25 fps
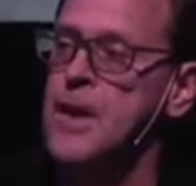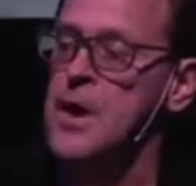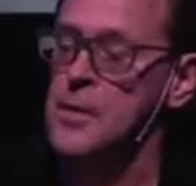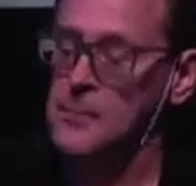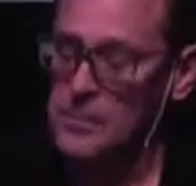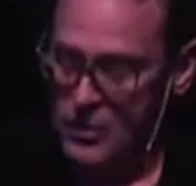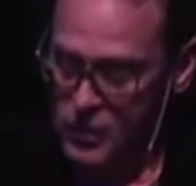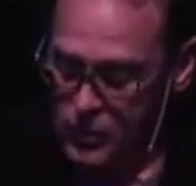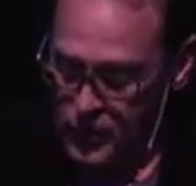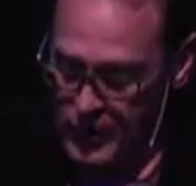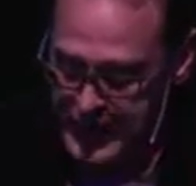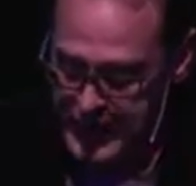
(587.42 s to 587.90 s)

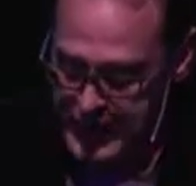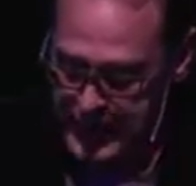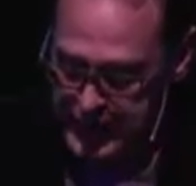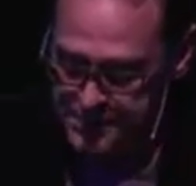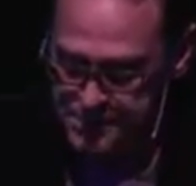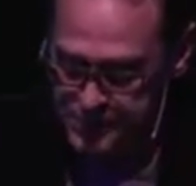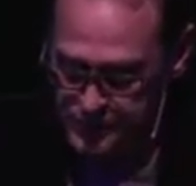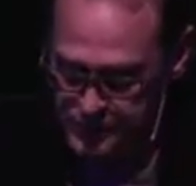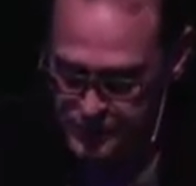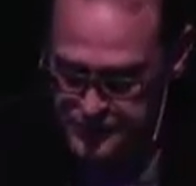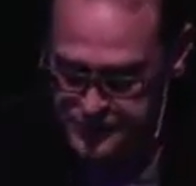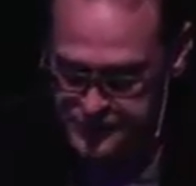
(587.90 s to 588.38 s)
But what
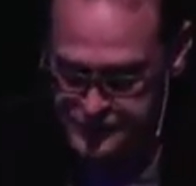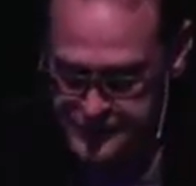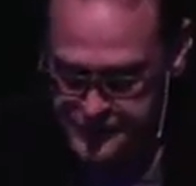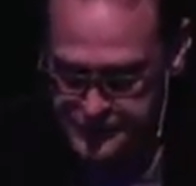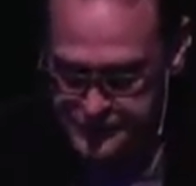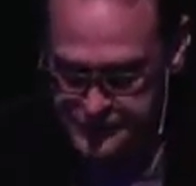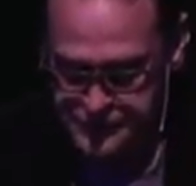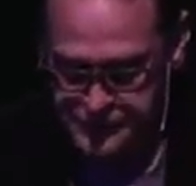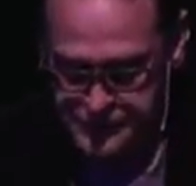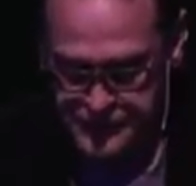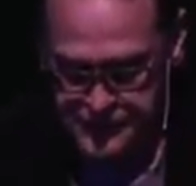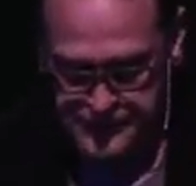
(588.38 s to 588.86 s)
happened was
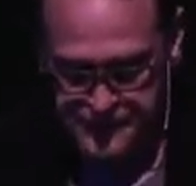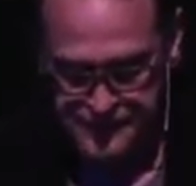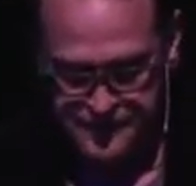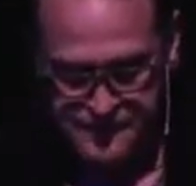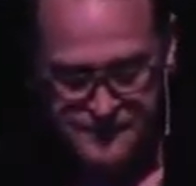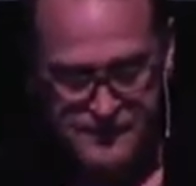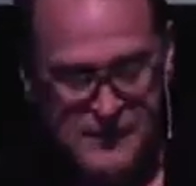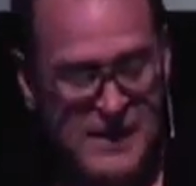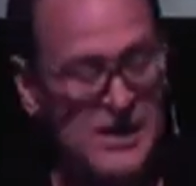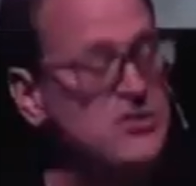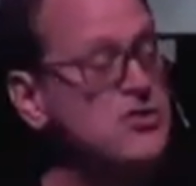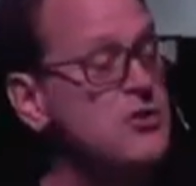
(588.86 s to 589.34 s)
this,
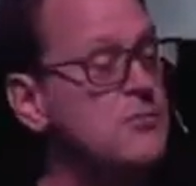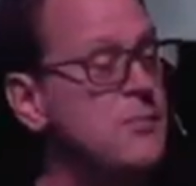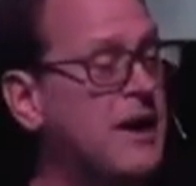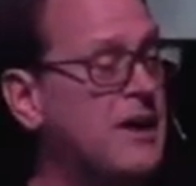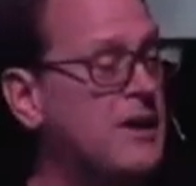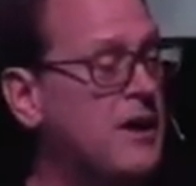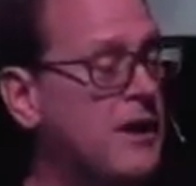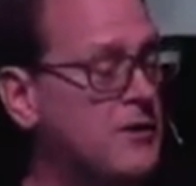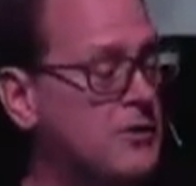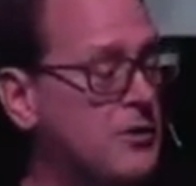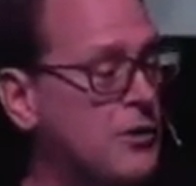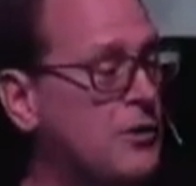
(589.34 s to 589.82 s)
and you may
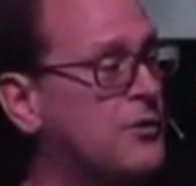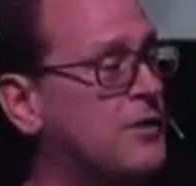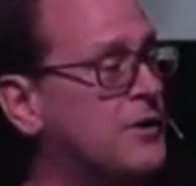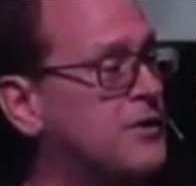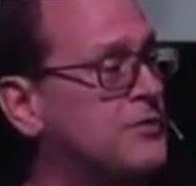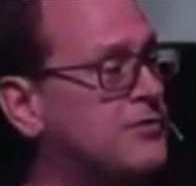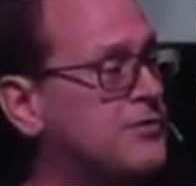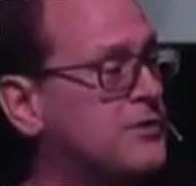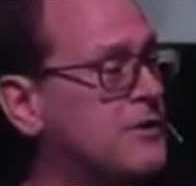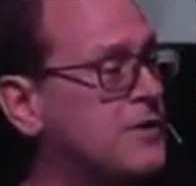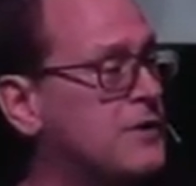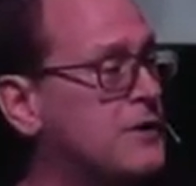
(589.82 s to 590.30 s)
not know
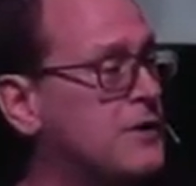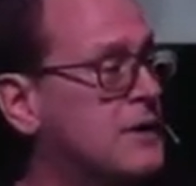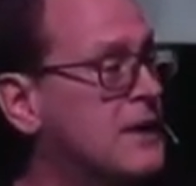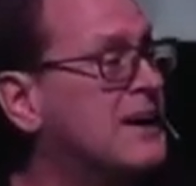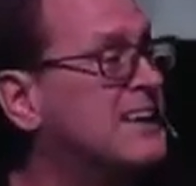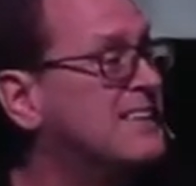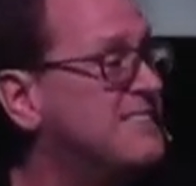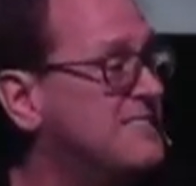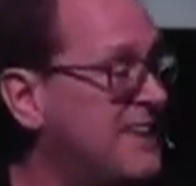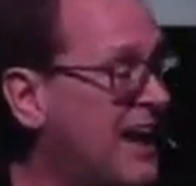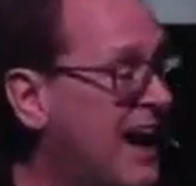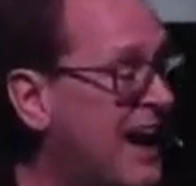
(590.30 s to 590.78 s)
this.
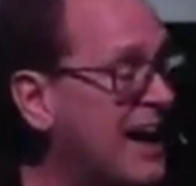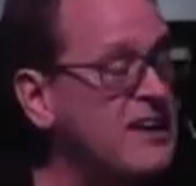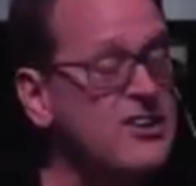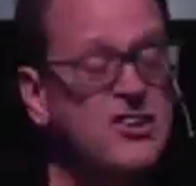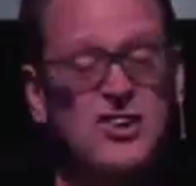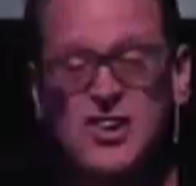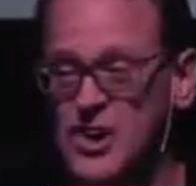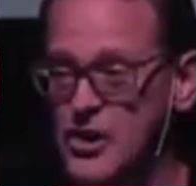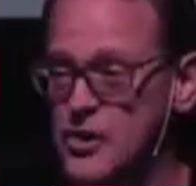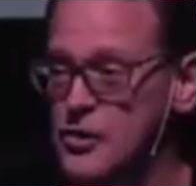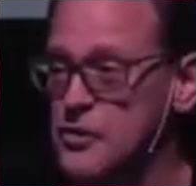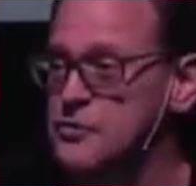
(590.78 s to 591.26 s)
9
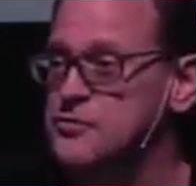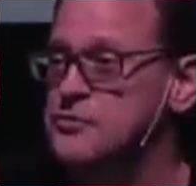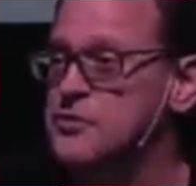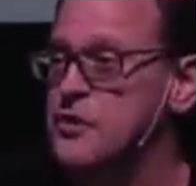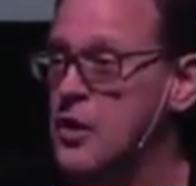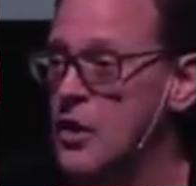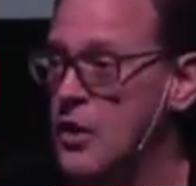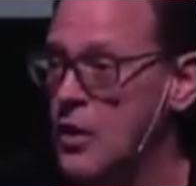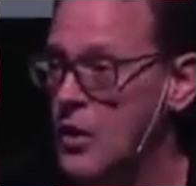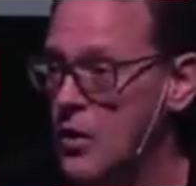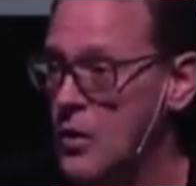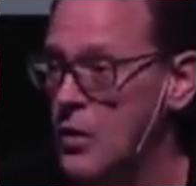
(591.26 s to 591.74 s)
years
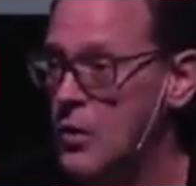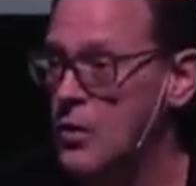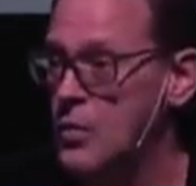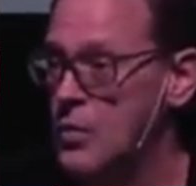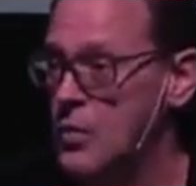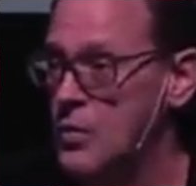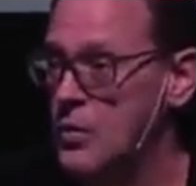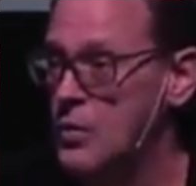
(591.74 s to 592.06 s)
ago,